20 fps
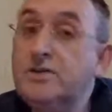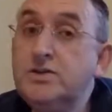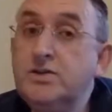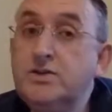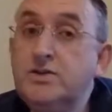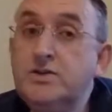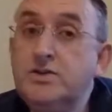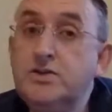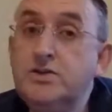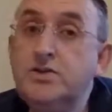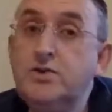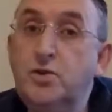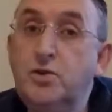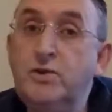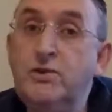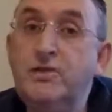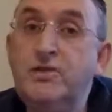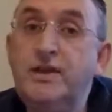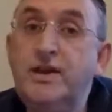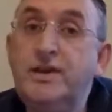So just
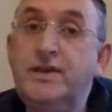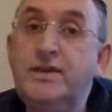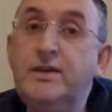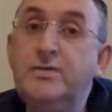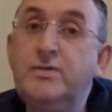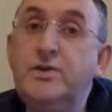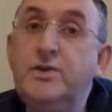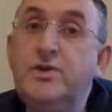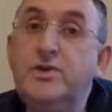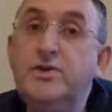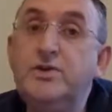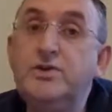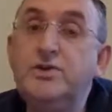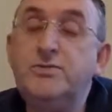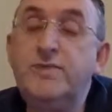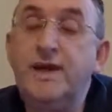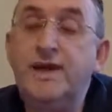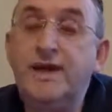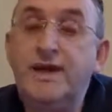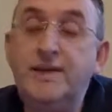don't think that because
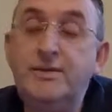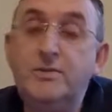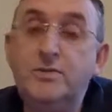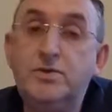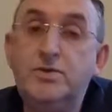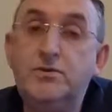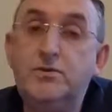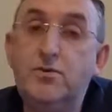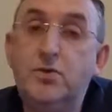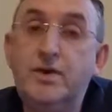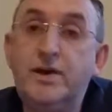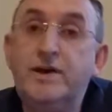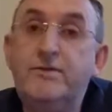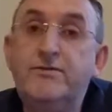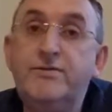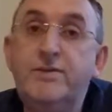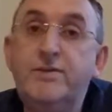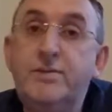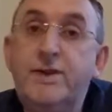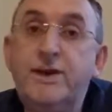you might get wrong
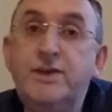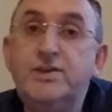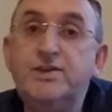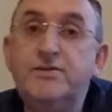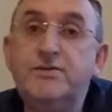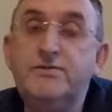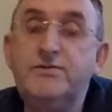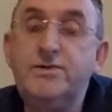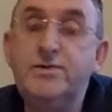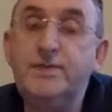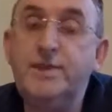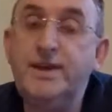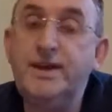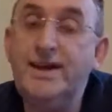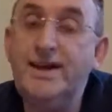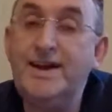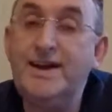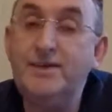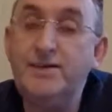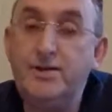information from a
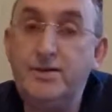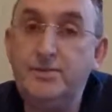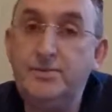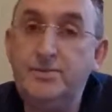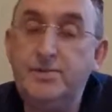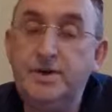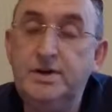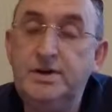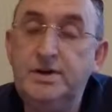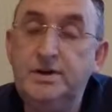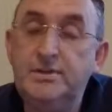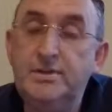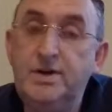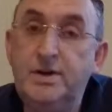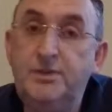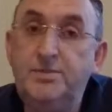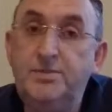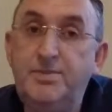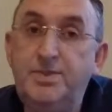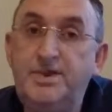guide, or
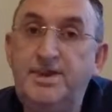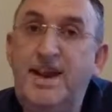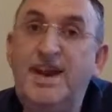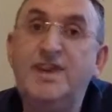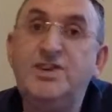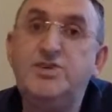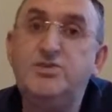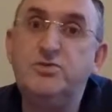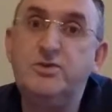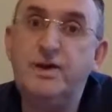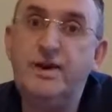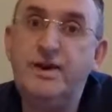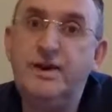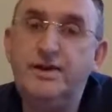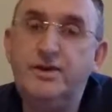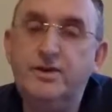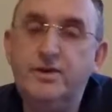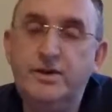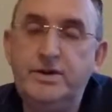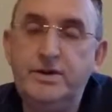a potential
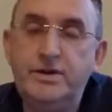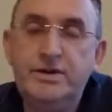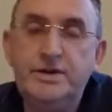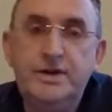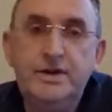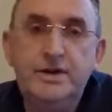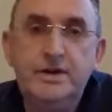guide, or